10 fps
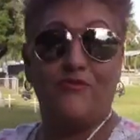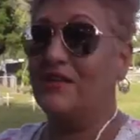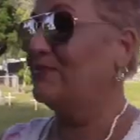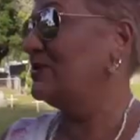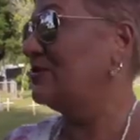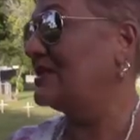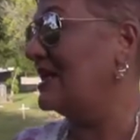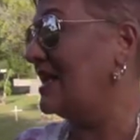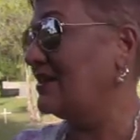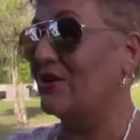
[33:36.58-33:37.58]
feed them, so it's
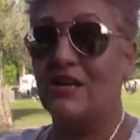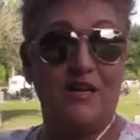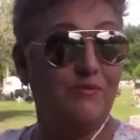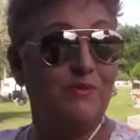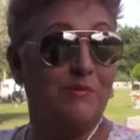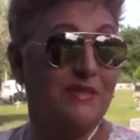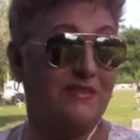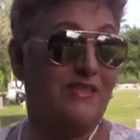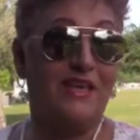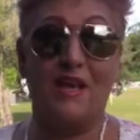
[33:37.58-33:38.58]
not like they're going to come to me
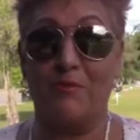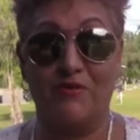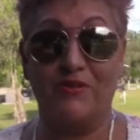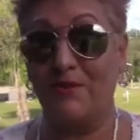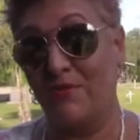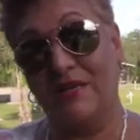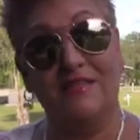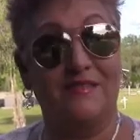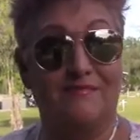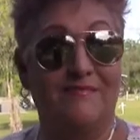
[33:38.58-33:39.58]
because thinking I'm going to feed them
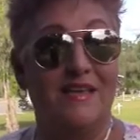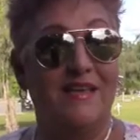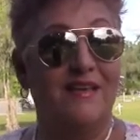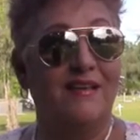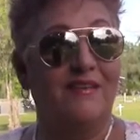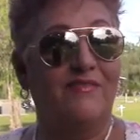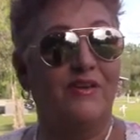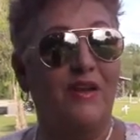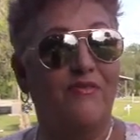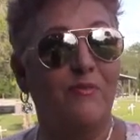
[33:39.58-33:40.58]
because
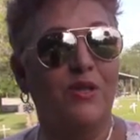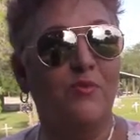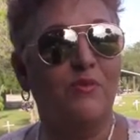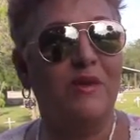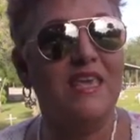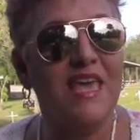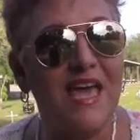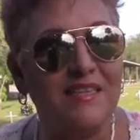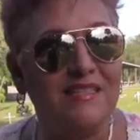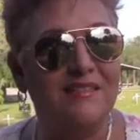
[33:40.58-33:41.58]
they're not familiar with me.
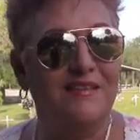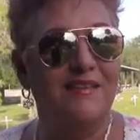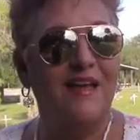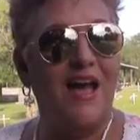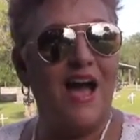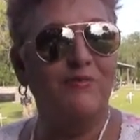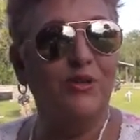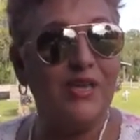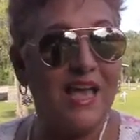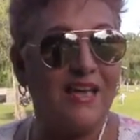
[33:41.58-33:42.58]
Yes, I'm
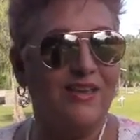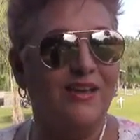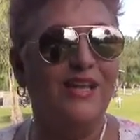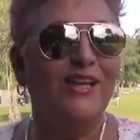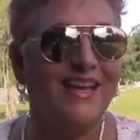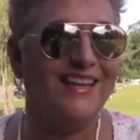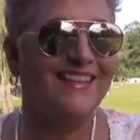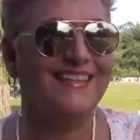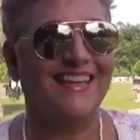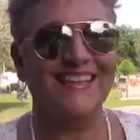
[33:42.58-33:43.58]
looking at, look at it,
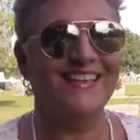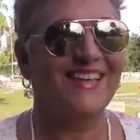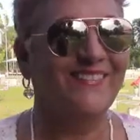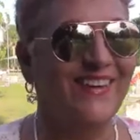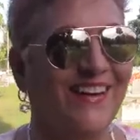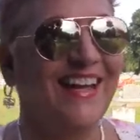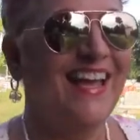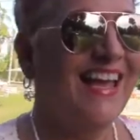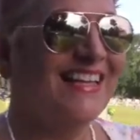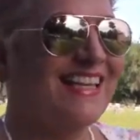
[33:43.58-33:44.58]
it's like, come here.
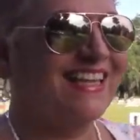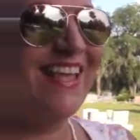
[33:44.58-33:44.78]
It's like